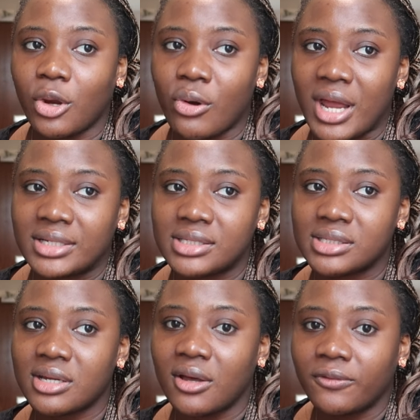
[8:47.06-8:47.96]
grad
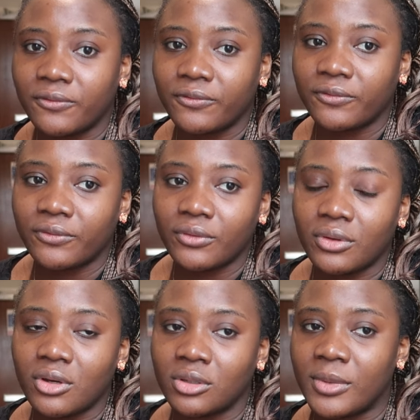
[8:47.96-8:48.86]
stuff
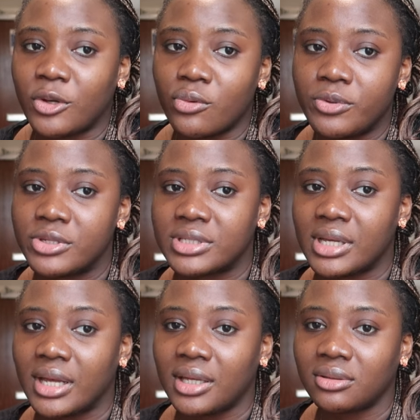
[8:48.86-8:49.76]
on my
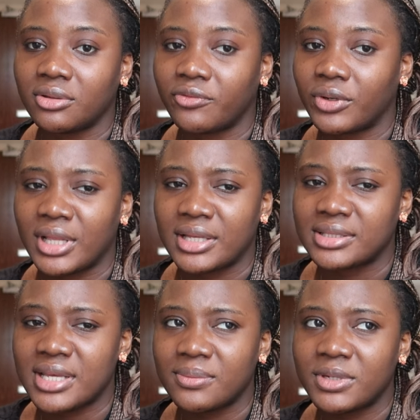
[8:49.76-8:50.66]
computer for
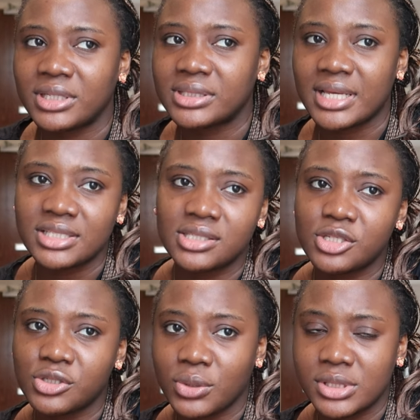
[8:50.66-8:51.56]
like 10 minutes. I just
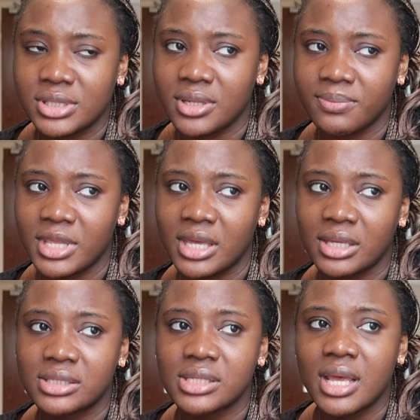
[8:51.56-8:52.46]
need to sort out some
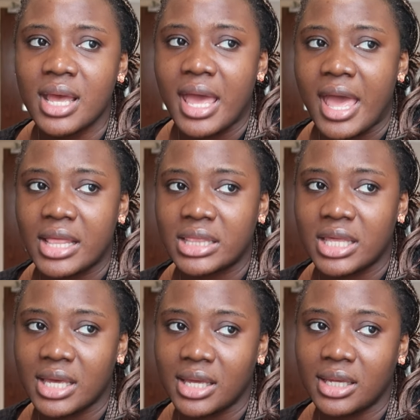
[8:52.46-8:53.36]
things, and
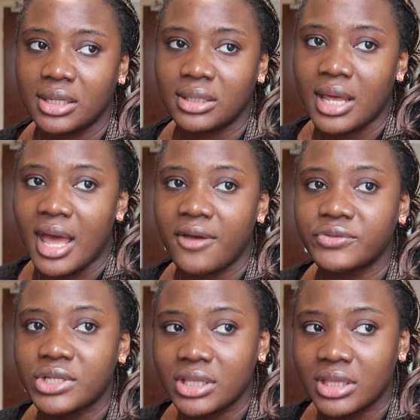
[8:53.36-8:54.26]
then
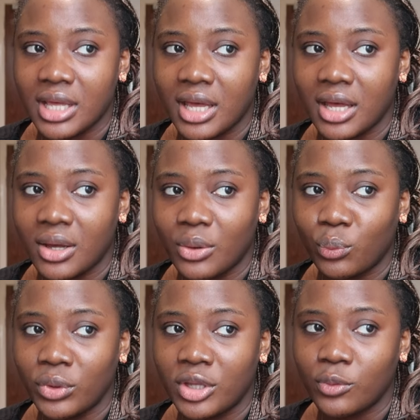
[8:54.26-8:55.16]
after that
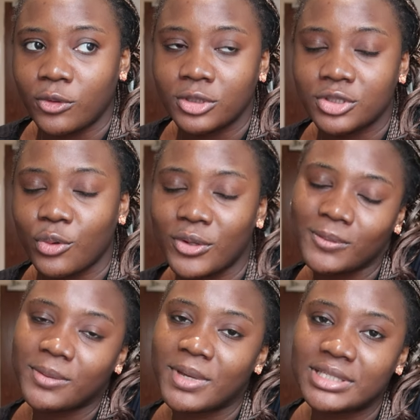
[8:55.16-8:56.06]
we would go and
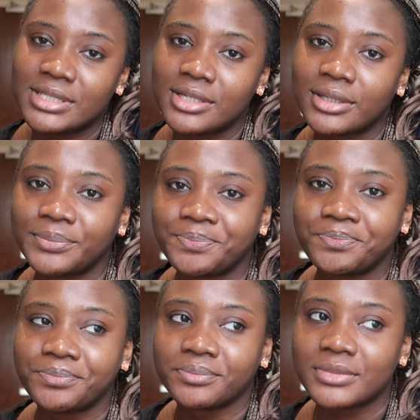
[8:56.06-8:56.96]
make my dinner.
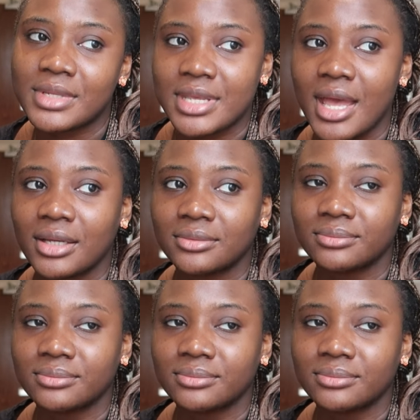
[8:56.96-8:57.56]
Yeah,